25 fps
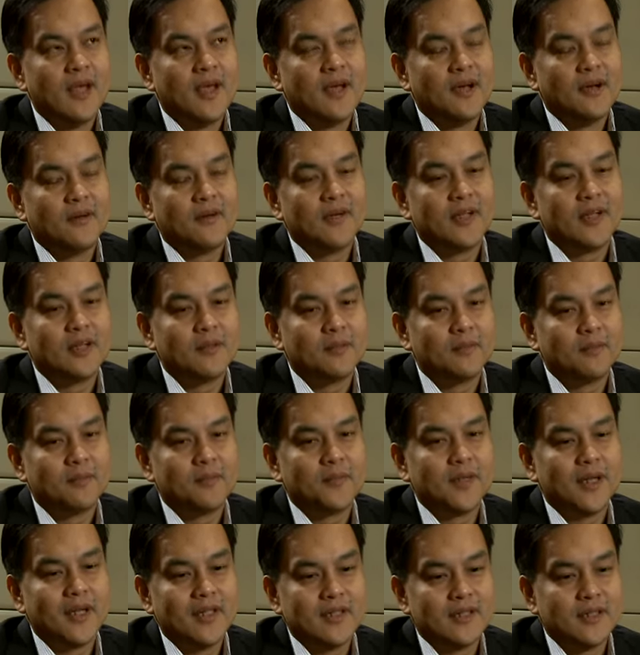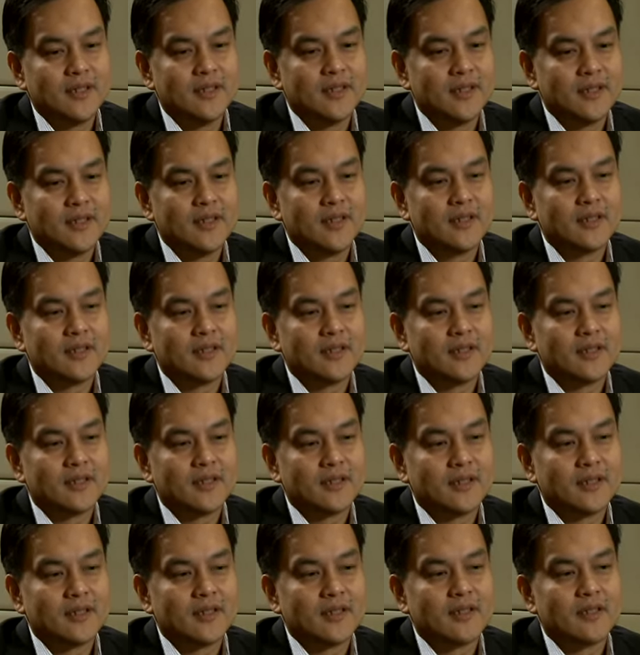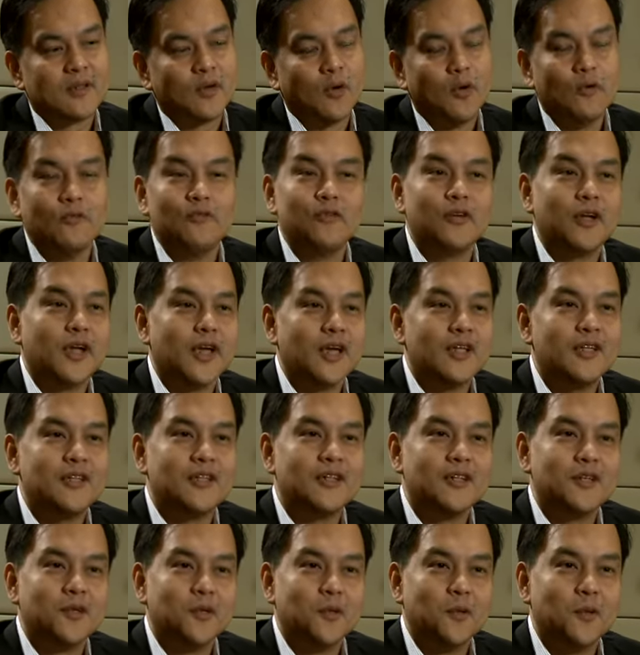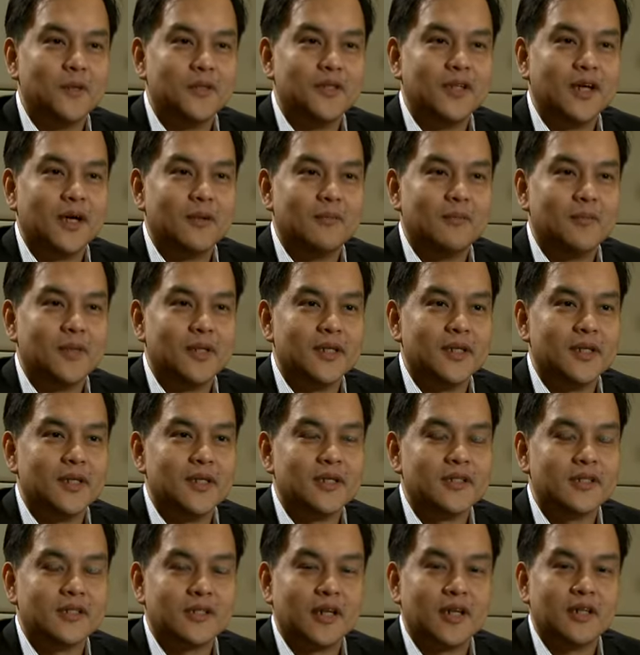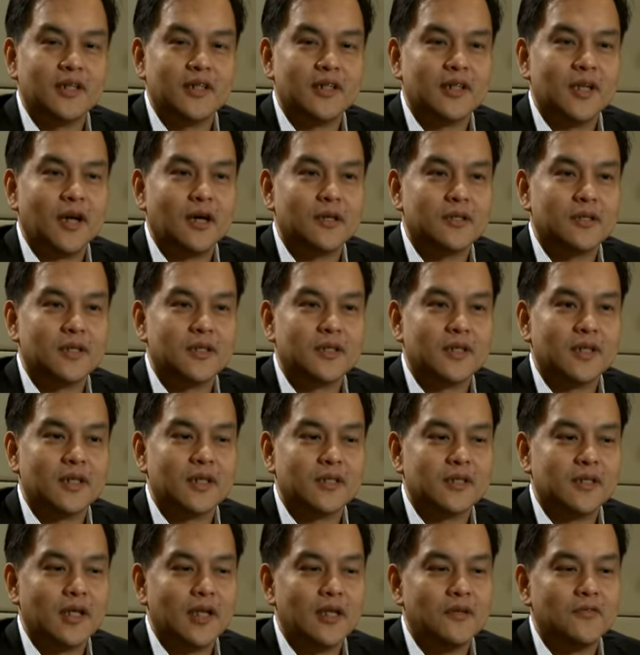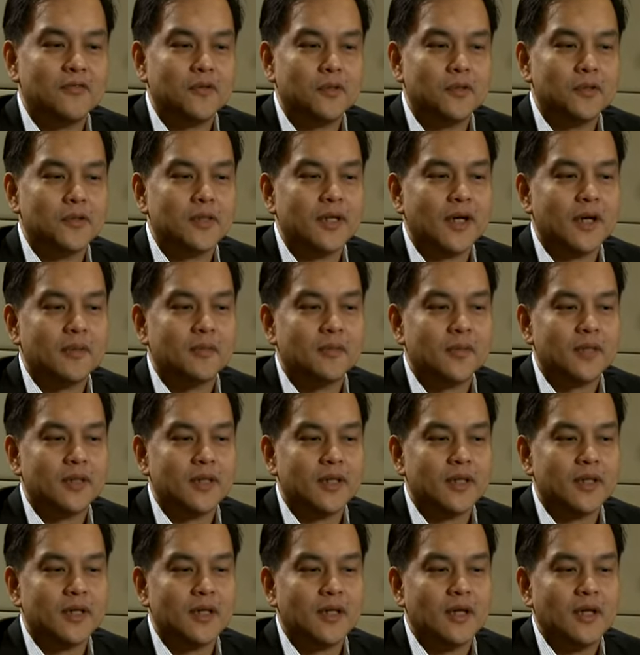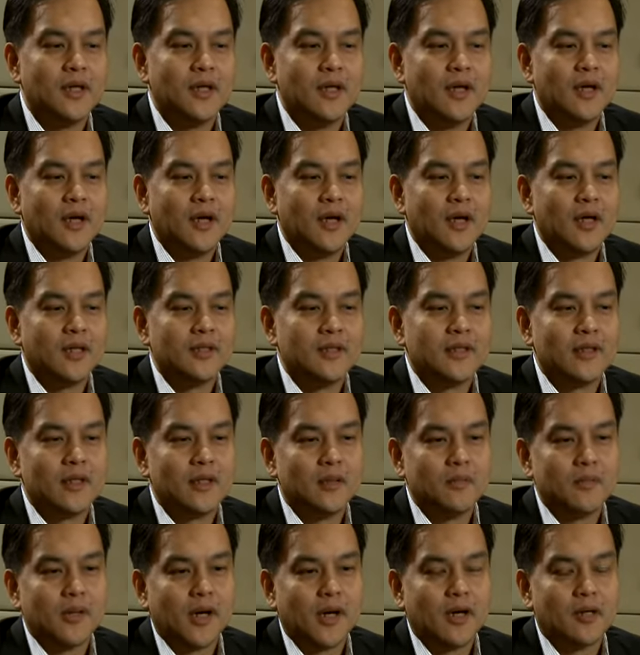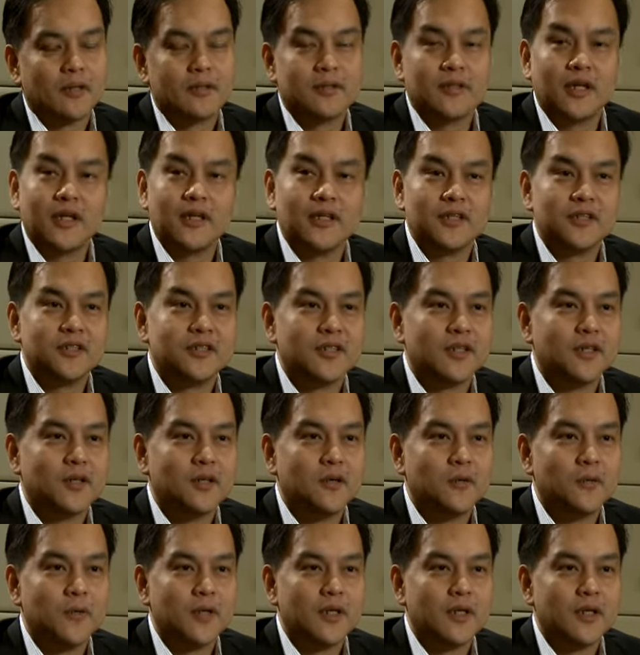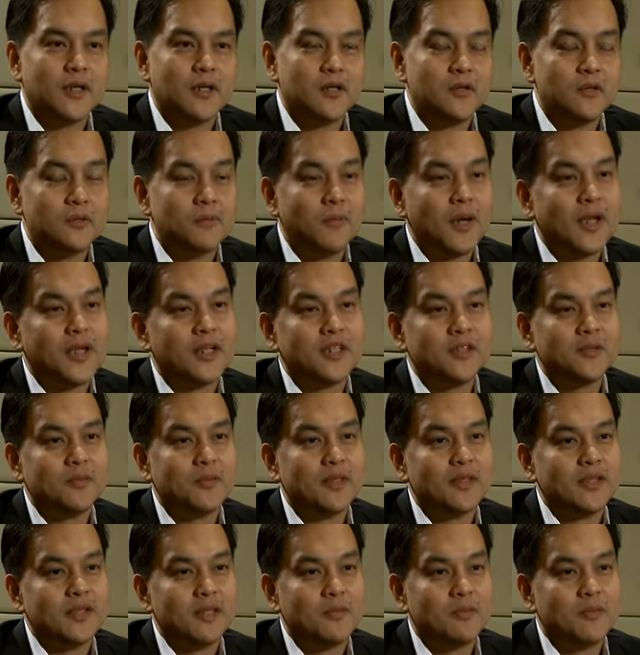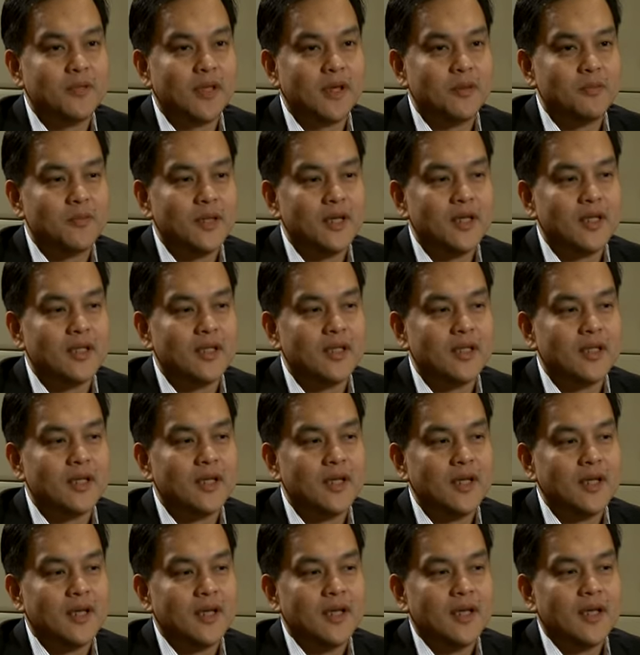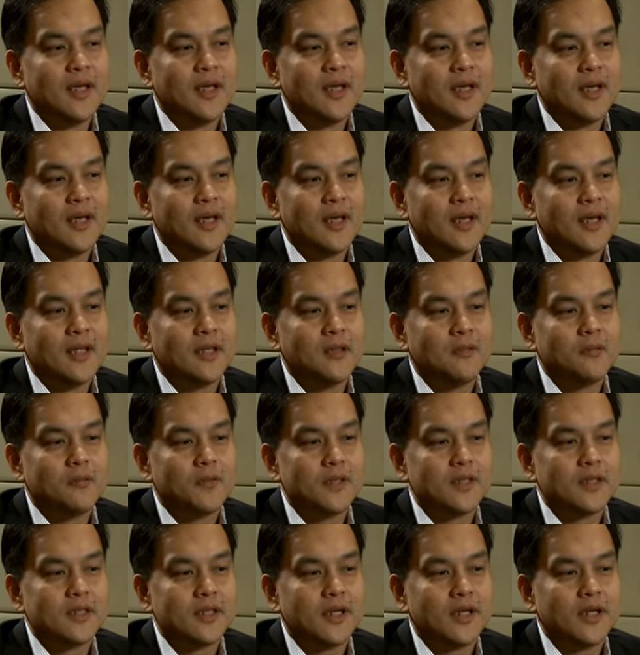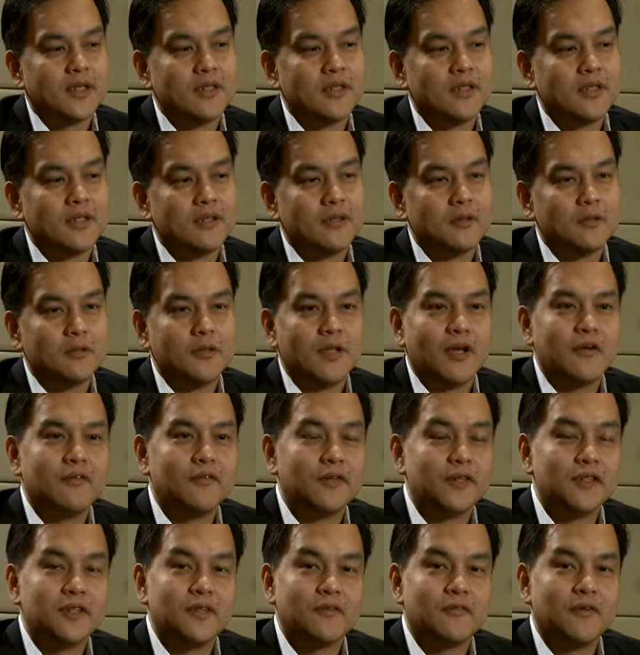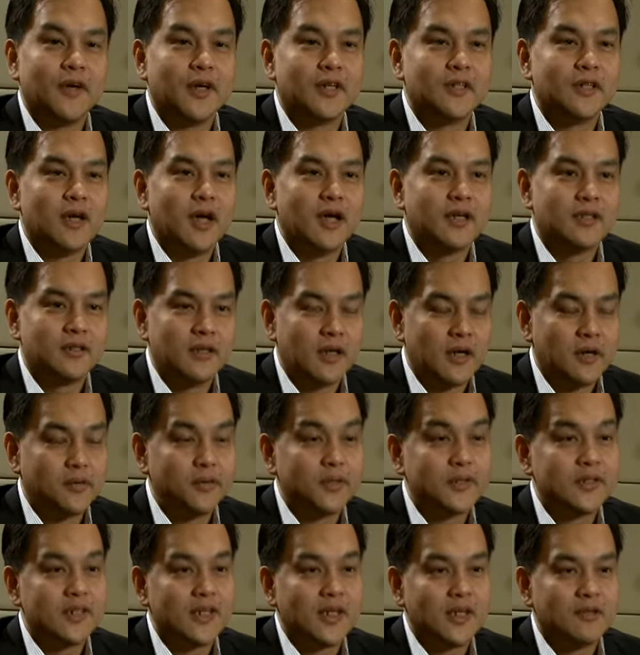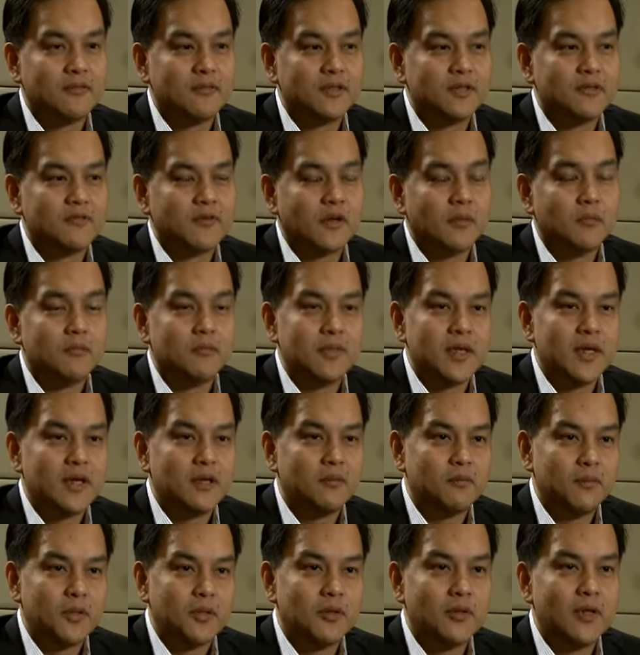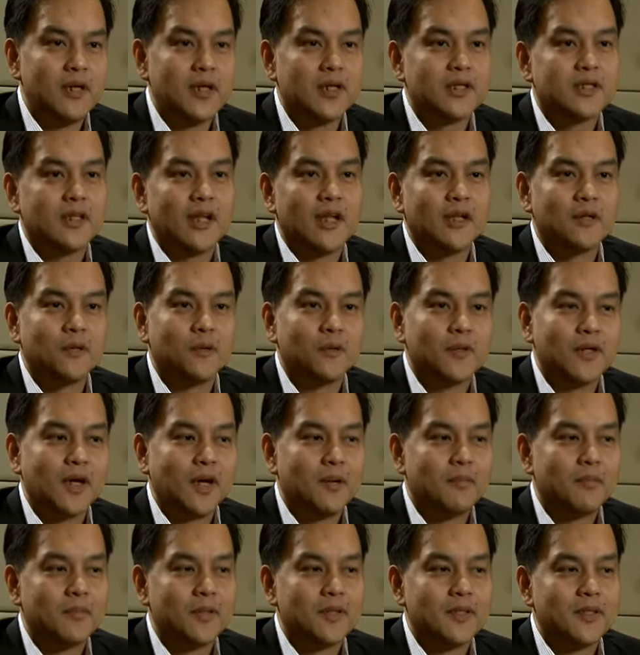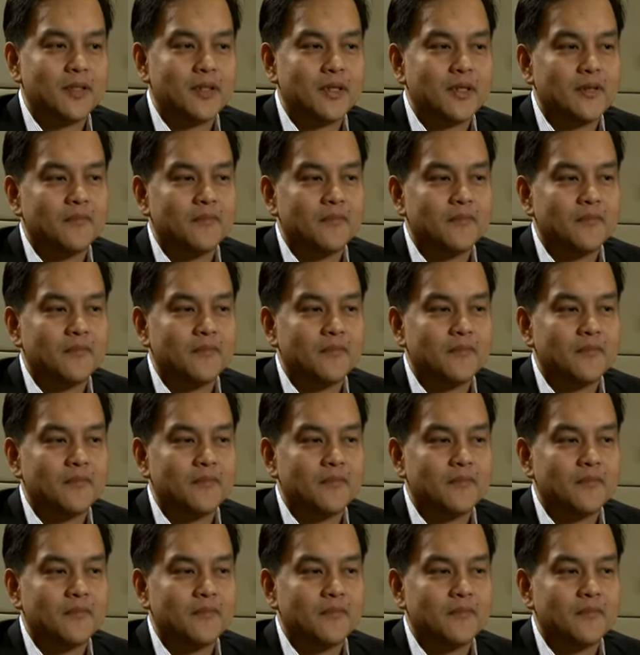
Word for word: Well, PLDT is an over 80 year old company. It started out as a telephone company until about 10 years ago when the new management team came in. And we started to diversify ourselves from being purely a telco company